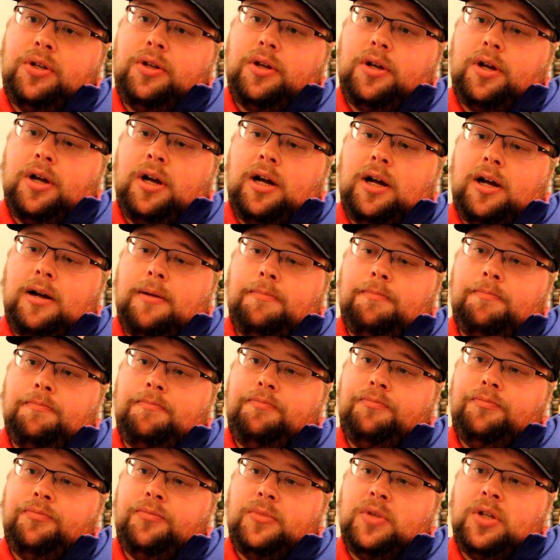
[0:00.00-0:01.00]

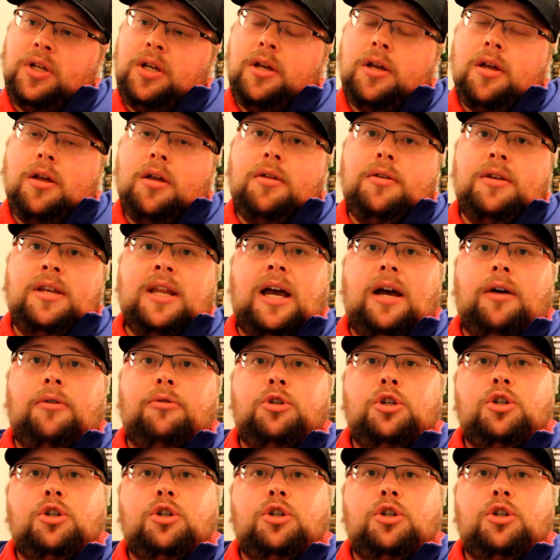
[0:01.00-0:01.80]
Now,